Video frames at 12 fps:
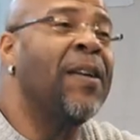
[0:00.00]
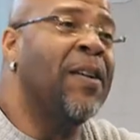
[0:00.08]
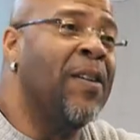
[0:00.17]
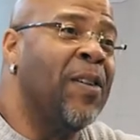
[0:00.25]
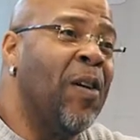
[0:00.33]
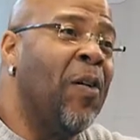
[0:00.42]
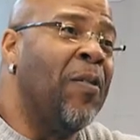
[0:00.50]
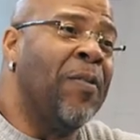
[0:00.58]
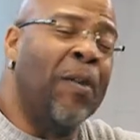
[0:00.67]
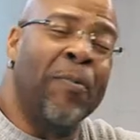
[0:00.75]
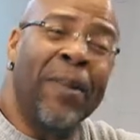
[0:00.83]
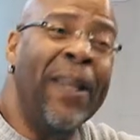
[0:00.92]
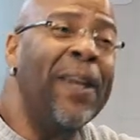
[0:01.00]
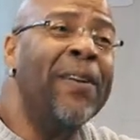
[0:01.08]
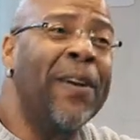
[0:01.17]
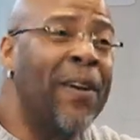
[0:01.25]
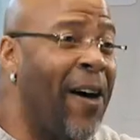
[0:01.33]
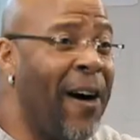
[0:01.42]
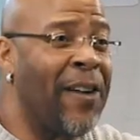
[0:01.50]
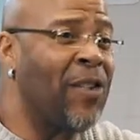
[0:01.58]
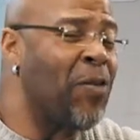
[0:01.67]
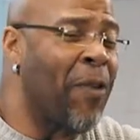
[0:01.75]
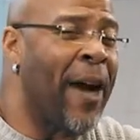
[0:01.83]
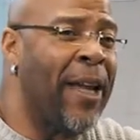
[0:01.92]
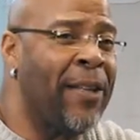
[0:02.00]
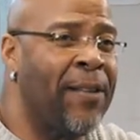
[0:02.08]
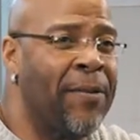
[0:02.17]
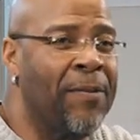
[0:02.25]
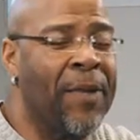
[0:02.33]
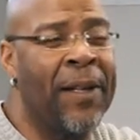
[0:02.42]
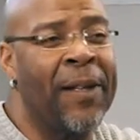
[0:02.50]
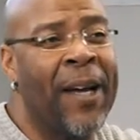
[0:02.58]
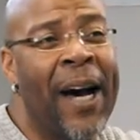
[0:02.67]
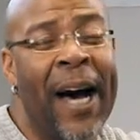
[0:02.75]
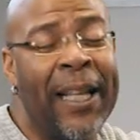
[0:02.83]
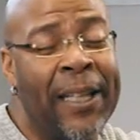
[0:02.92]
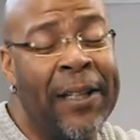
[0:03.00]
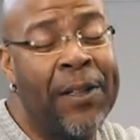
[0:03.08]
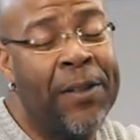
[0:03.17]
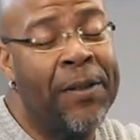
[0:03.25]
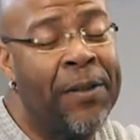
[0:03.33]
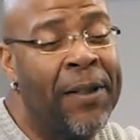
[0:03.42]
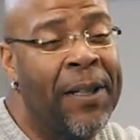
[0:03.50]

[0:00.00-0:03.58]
you know, you play your cards right in college,